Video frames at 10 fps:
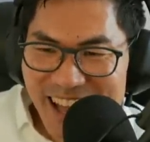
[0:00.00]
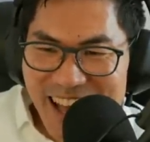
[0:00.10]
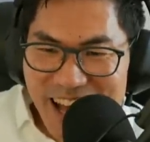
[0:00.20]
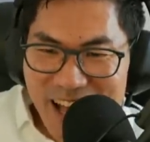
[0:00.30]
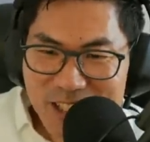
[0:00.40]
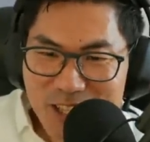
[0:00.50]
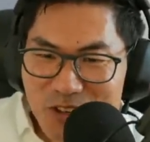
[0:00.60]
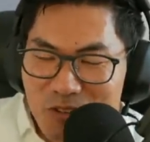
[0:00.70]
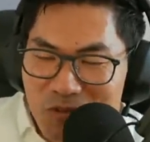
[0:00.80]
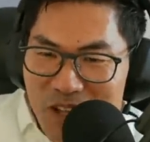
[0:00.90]
And
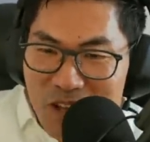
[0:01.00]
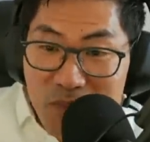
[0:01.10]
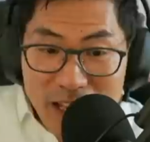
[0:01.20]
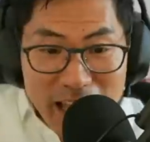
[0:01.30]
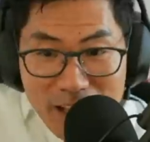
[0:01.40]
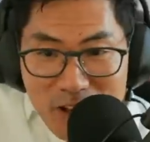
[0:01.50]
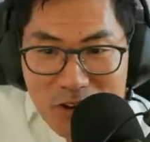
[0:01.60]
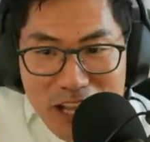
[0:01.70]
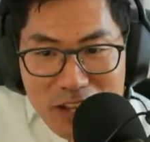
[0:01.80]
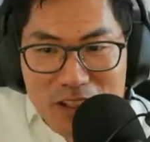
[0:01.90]
so, but in your
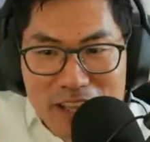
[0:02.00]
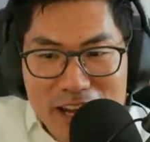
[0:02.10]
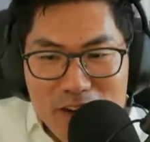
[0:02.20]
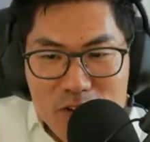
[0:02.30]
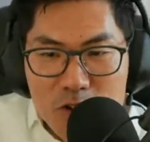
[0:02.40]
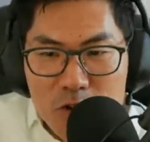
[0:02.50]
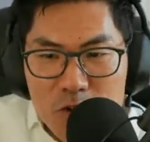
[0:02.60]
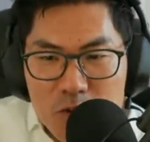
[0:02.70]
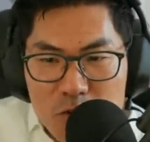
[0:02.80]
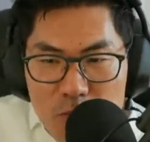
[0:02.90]
letter,
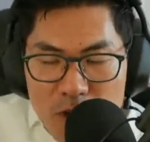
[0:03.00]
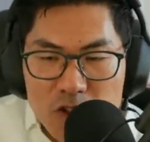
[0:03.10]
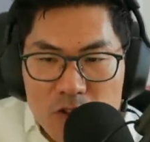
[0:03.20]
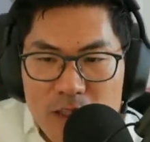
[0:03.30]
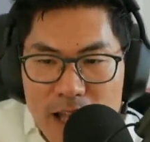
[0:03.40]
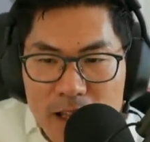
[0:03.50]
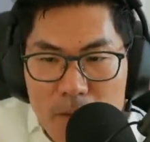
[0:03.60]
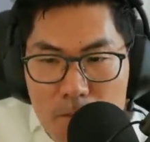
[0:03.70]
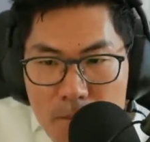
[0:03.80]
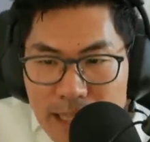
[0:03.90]
you mentioned that
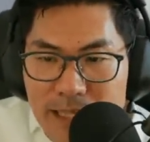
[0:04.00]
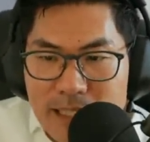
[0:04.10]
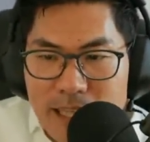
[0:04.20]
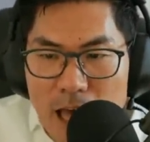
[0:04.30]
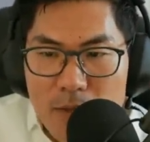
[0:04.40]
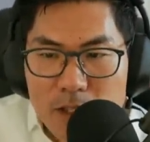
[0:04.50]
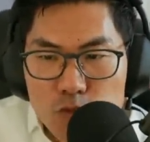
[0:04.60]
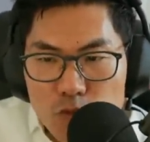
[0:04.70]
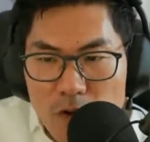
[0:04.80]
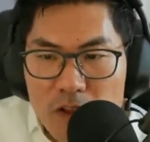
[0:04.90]
maintenance CapEx
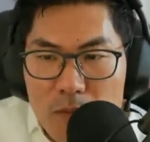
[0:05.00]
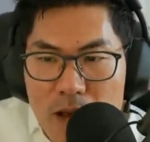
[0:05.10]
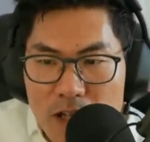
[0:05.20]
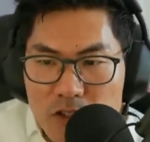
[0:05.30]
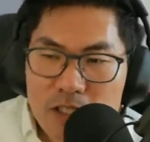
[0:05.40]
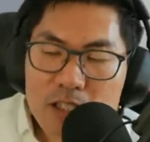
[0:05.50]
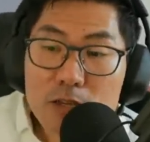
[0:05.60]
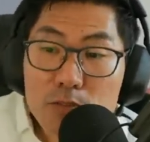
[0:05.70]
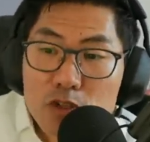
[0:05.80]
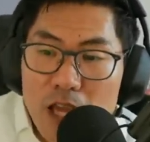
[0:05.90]
roughly matches
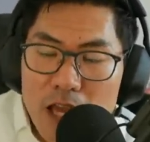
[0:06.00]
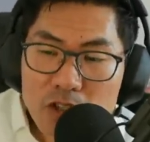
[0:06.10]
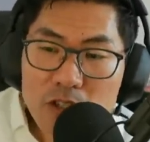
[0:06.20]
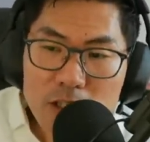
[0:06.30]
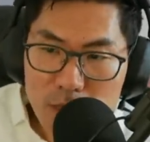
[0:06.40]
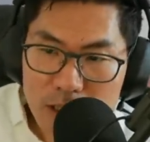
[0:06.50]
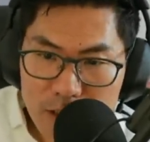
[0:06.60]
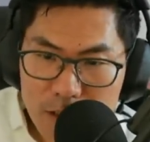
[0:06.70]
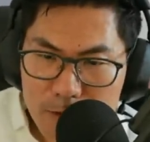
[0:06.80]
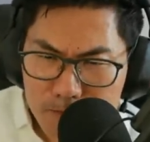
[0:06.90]
depreciation
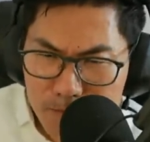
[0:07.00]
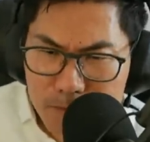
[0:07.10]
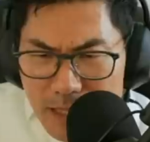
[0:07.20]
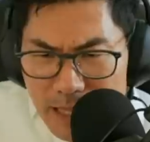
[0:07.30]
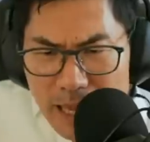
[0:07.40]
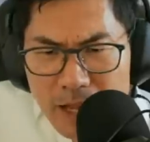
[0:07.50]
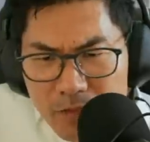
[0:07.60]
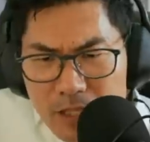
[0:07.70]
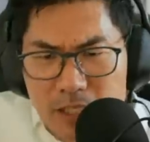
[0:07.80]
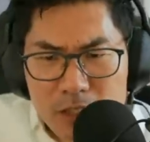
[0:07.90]
expenses. And
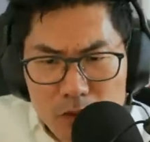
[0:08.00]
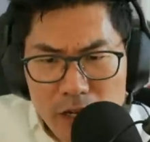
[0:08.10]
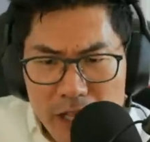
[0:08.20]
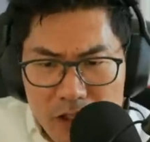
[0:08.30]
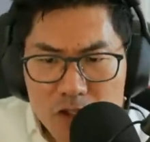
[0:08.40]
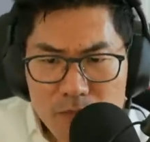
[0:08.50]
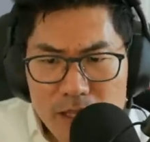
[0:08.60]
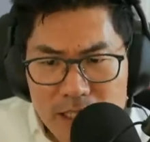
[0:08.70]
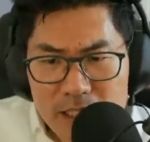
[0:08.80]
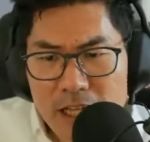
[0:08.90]
this is a relationship
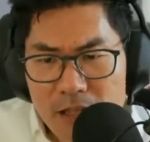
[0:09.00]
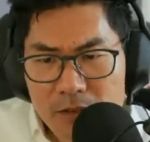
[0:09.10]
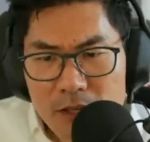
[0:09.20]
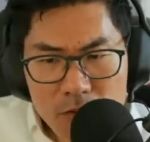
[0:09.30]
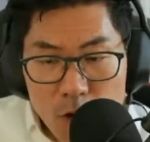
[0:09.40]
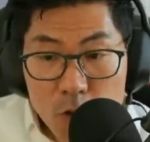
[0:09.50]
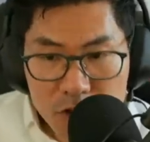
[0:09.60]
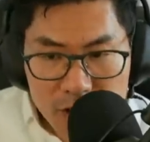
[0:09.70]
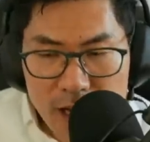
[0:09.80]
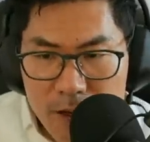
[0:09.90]
that has held over
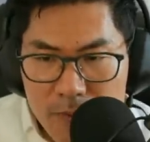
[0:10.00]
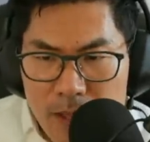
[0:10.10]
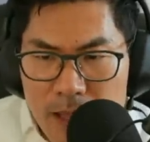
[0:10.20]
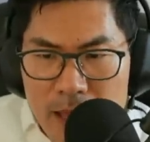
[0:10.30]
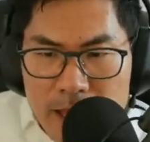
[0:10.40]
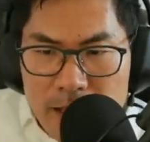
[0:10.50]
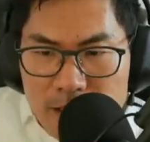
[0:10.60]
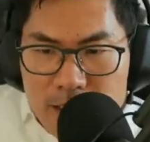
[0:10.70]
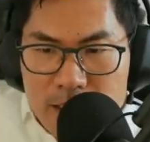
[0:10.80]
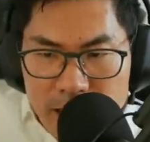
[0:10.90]
time. And
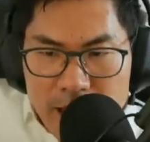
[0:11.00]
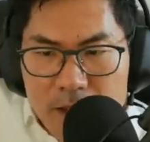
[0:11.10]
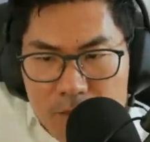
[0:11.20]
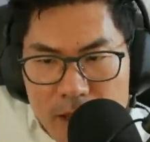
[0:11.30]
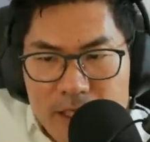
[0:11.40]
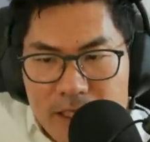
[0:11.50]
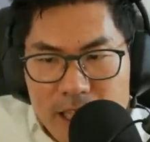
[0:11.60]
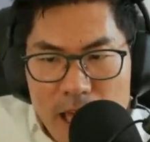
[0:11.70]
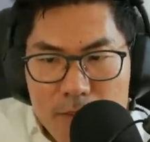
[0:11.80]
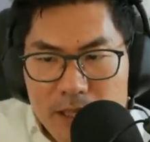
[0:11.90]
understanding maintenance
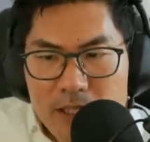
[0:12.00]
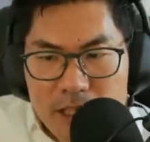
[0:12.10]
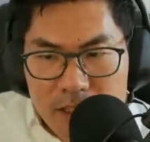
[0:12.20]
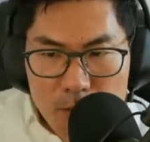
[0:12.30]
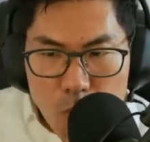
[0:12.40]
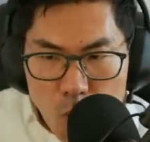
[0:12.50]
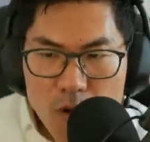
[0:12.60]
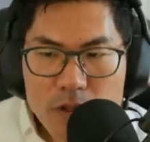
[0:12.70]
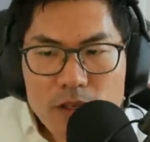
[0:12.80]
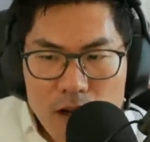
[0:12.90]
CapEx is an
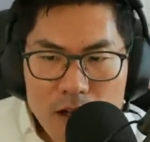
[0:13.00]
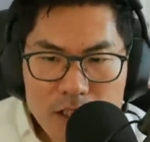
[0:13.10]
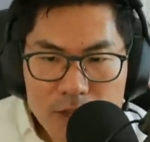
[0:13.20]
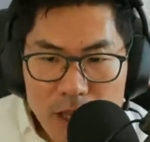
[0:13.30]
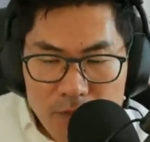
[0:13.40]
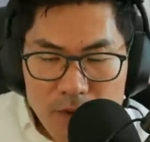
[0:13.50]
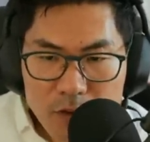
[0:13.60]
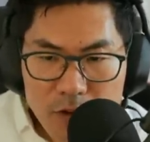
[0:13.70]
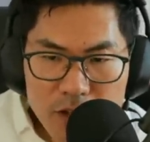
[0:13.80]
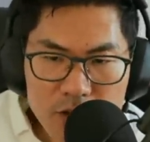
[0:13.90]
important concept in
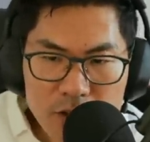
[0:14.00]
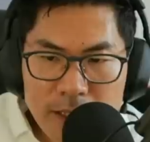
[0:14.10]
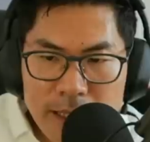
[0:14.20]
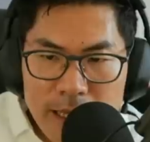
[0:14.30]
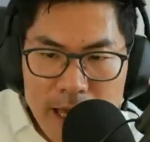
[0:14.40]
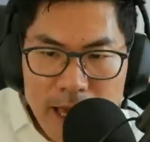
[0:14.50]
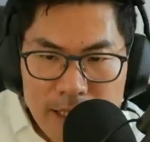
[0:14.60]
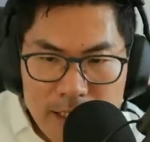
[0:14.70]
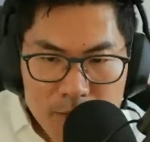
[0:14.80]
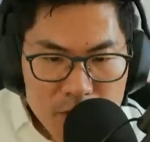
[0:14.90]
valuation, and
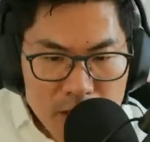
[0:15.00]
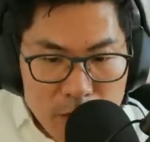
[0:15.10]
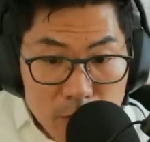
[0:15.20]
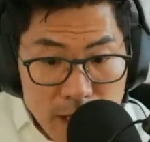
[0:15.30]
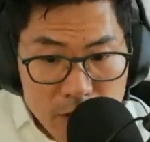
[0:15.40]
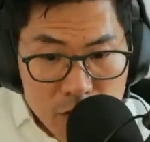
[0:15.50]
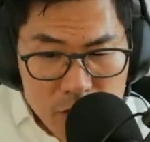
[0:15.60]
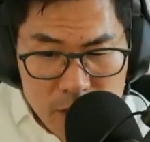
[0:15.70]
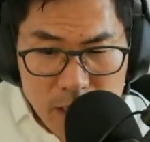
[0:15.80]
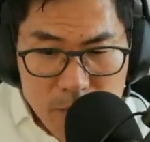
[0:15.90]
something I would like to
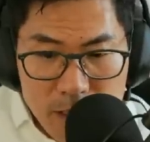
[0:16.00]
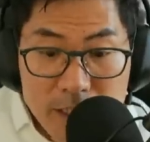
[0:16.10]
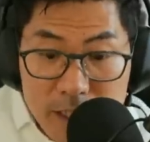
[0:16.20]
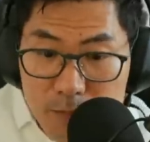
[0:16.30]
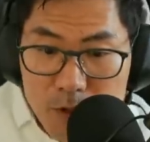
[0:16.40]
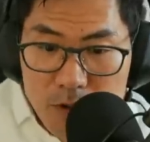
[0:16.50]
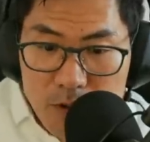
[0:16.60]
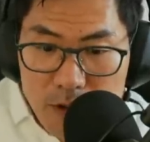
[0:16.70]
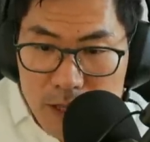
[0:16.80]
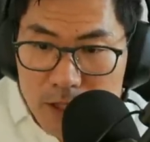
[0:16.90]
dig a bit deeper
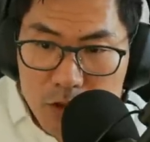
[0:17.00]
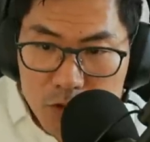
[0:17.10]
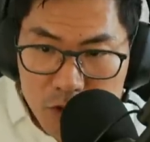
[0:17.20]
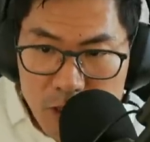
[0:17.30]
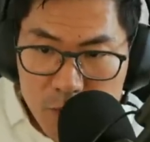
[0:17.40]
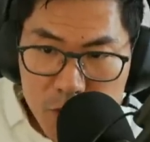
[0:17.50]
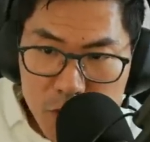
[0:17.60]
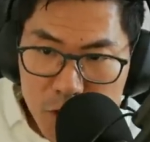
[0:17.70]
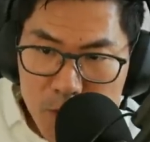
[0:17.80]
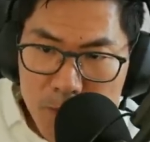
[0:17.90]
into together with
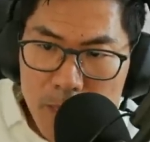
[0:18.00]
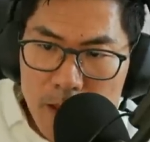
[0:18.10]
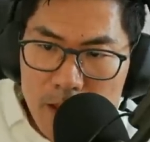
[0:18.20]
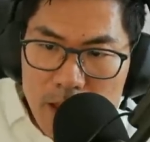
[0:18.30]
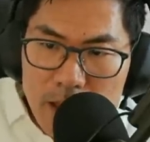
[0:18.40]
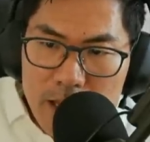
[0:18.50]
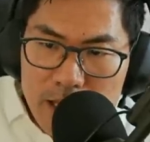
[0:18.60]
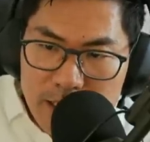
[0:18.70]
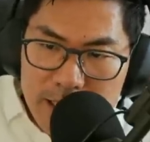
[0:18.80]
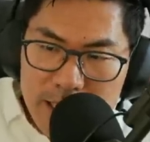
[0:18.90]
you.
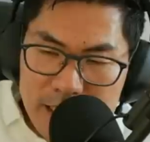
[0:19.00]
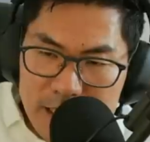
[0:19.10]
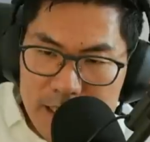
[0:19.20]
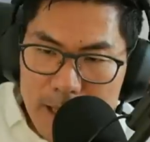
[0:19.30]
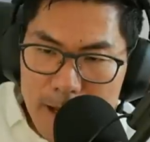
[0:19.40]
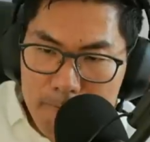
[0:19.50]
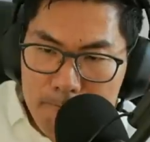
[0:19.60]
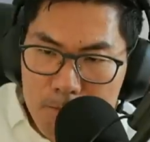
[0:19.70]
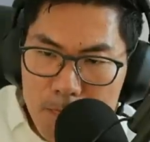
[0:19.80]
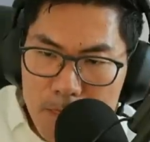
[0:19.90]
Is this
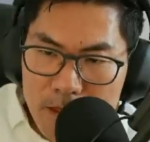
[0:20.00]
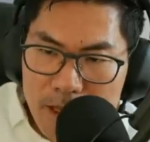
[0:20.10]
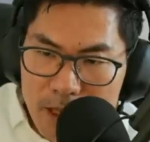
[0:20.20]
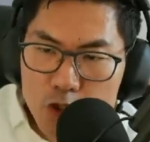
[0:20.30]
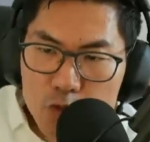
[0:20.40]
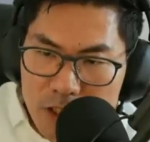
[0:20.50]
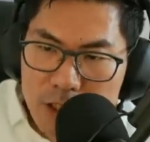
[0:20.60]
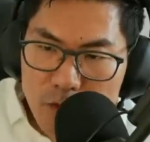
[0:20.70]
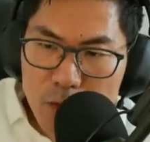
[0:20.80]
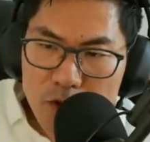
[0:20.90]
characteristic
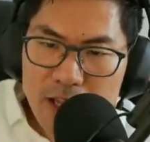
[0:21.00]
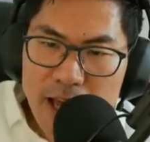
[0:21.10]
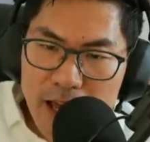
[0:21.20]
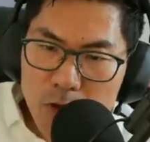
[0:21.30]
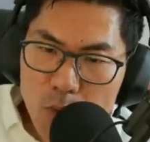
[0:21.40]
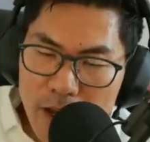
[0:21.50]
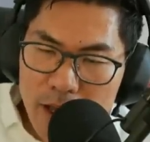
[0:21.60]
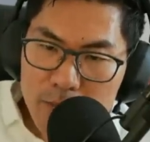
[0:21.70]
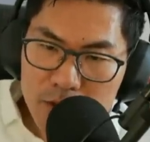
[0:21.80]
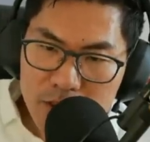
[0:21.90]
for Berkshire Hathaway
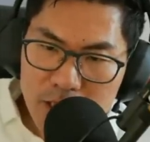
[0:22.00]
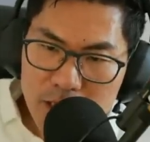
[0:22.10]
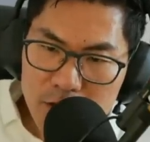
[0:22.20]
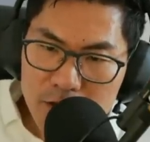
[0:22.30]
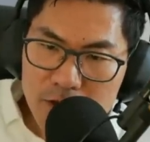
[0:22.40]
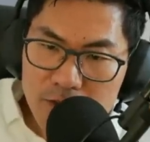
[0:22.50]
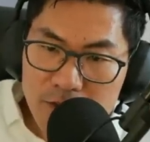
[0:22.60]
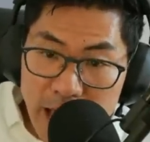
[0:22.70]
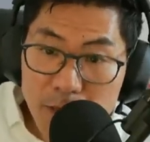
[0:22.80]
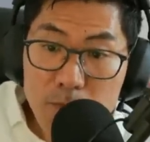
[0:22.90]
in particular,
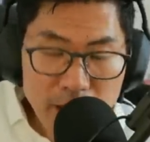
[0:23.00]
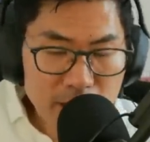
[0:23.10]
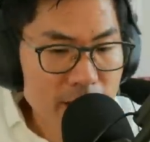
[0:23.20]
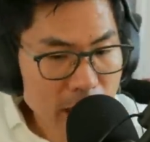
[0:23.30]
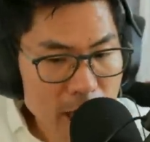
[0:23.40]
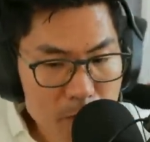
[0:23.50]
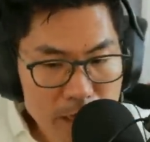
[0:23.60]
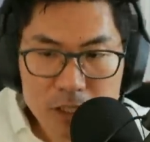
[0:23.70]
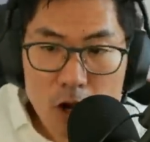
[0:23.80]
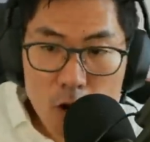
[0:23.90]
that maintenance
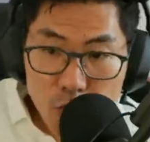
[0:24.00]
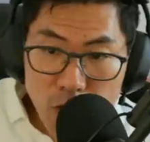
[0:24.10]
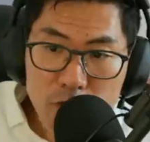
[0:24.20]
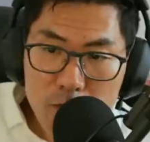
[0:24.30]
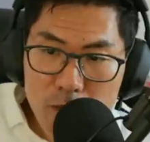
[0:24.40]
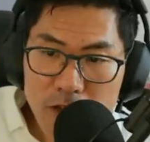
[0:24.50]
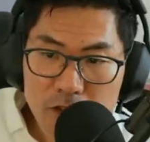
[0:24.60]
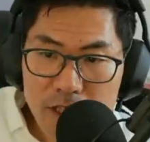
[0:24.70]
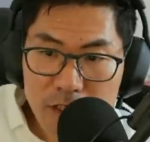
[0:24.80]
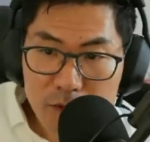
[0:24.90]
CapEx roughly match
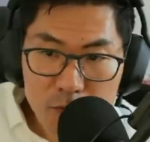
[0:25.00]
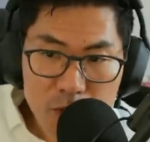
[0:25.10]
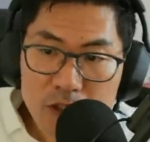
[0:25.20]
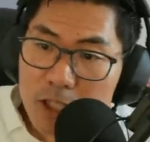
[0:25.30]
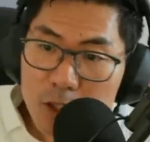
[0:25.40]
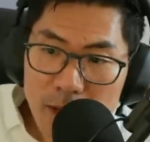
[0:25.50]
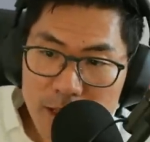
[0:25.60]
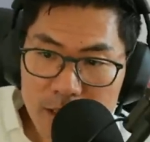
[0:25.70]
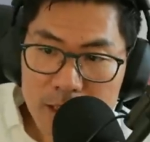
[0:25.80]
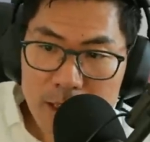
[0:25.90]
the depreciation expense?